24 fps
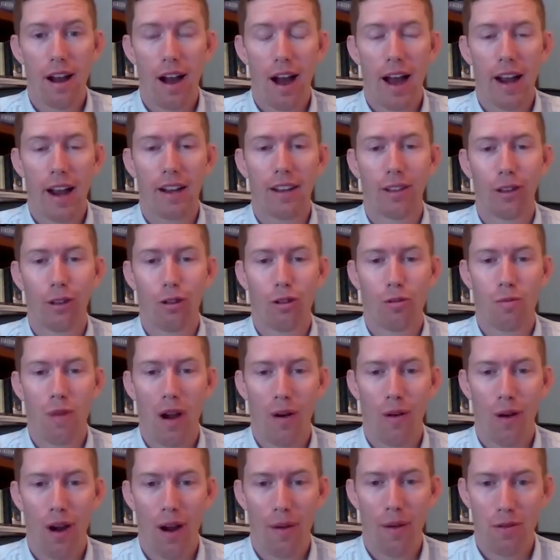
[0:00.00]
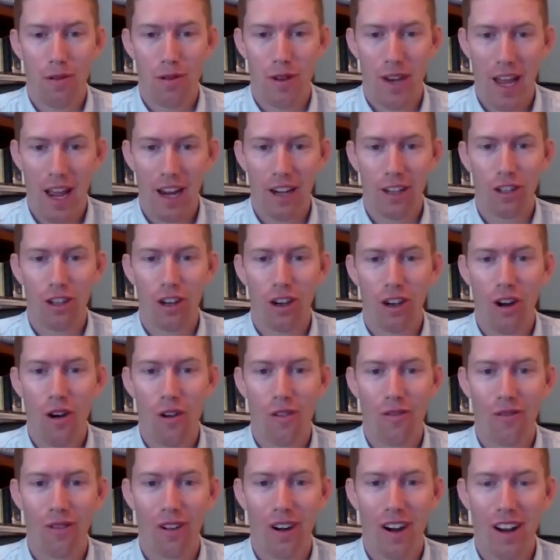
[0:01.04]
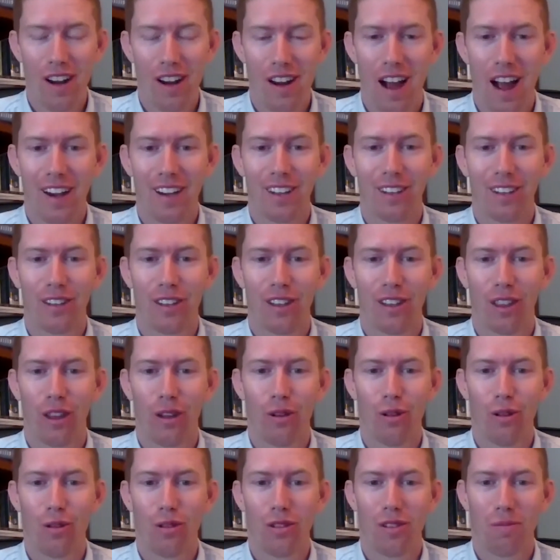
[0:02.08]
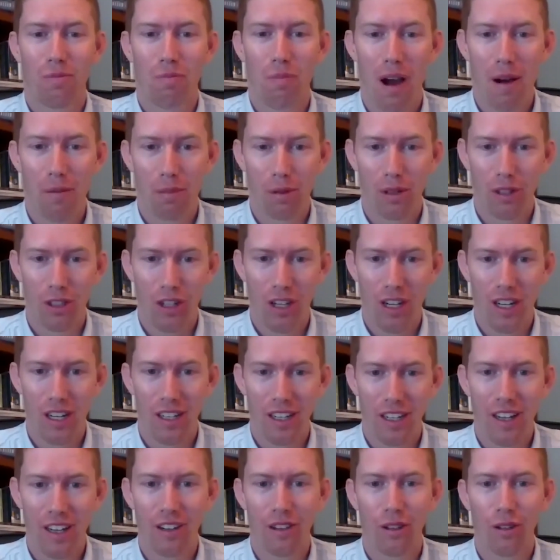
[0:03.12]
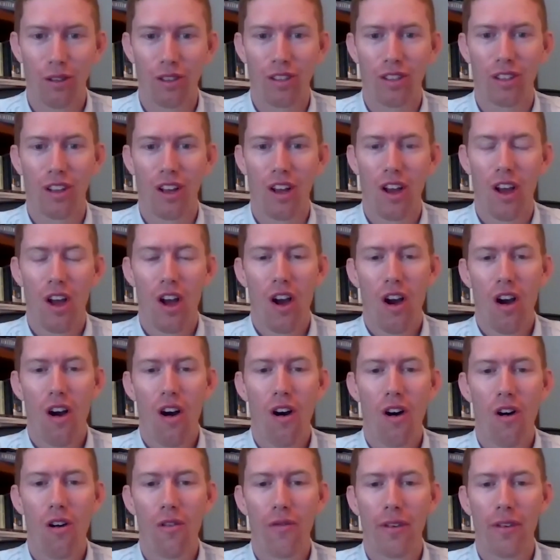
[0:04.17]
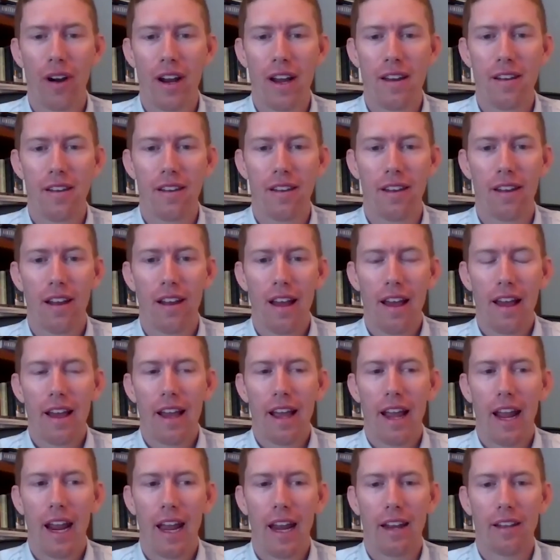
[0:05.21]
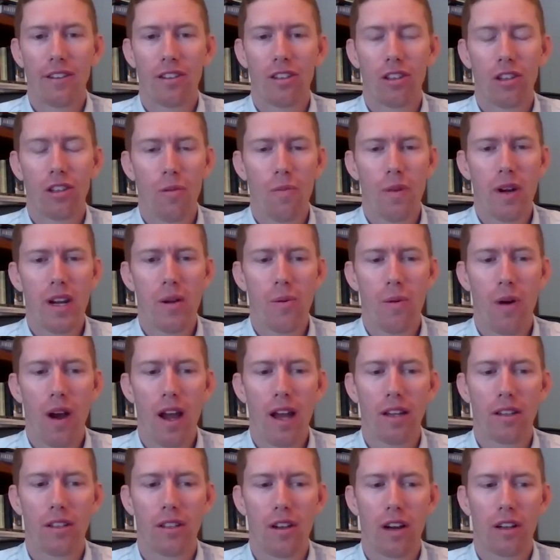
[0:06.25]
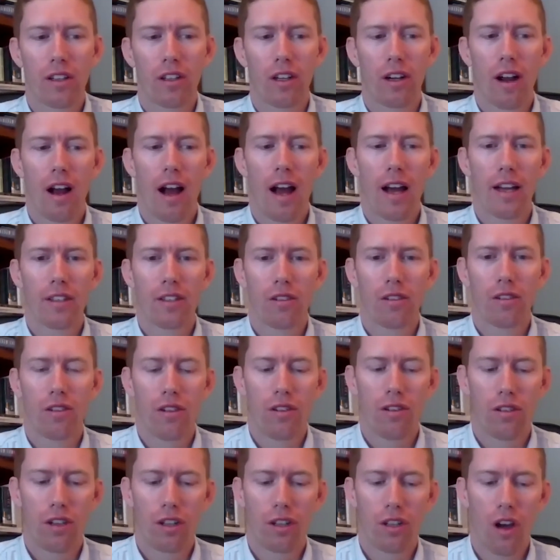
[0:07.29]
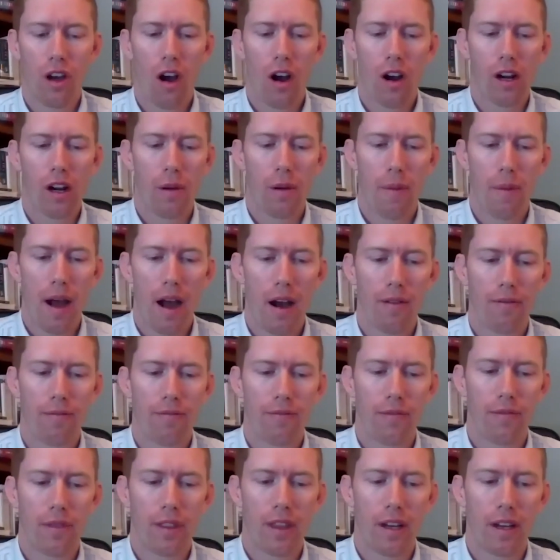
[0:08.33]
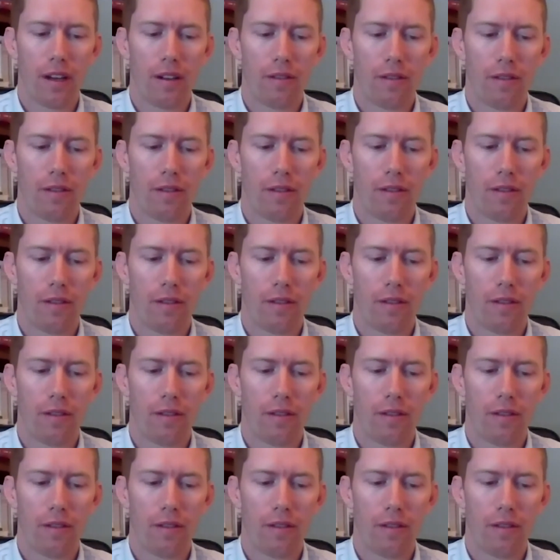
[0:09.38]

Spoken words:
I could lose my reputation over it. I could lose publishing deals over it. And in so many ways, Dr. Geisler used to talk about the,